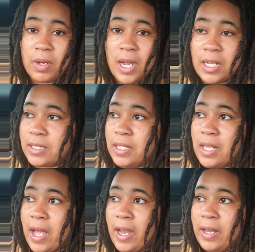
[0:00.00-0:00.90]
content.
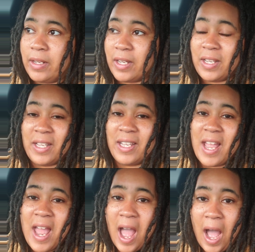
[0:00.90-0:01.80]
Like,
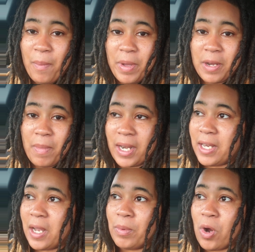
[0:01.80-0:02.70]
I've been in my
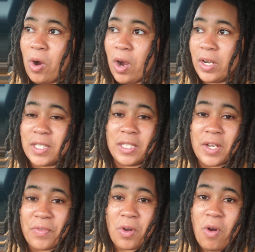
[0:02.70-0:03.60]
damn car. This is a
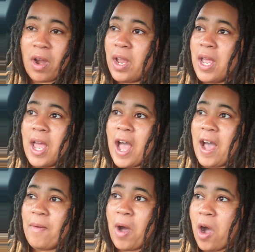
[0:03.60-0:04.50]
different car.
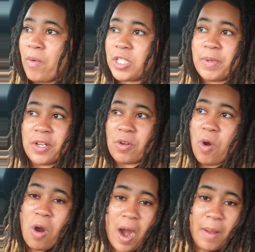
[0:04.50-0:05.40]
I've always been in the
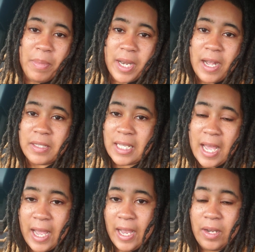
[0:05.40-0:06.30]
car. I've been
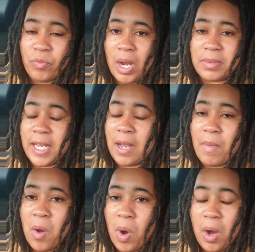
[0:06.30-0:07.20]
outside when I'm taking
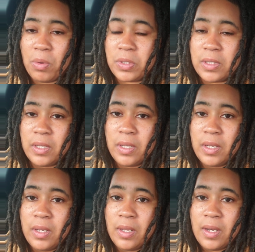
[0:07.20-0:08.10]
my walks.
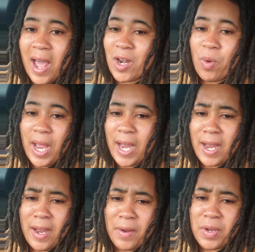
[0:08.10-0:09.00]
I don't
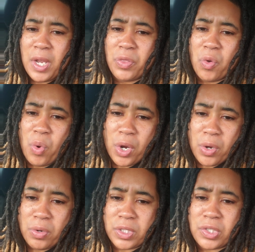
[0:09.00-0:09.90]
have the
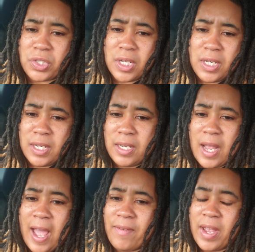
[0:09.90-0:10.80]
words and shit, and
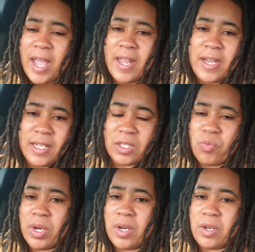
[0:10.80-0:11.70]
I haven't edited to
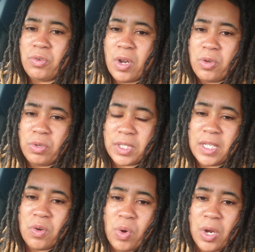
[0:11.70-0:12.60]
where, you can
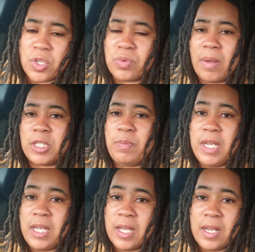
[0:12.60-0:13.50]
see the words when I'm
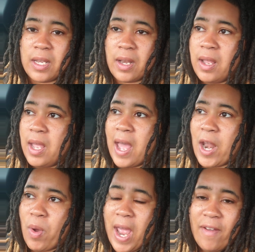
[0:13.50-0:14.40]
speaking, and
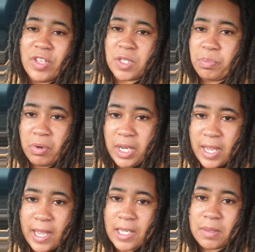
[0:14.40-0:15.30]
I don't have this
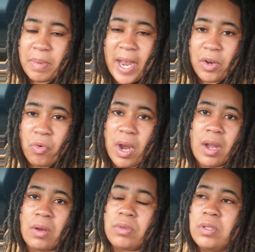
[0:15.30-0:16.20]
pretty ass
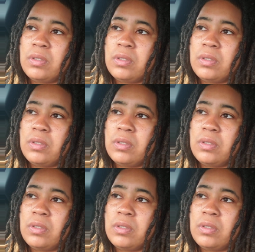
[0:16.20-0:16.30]
background.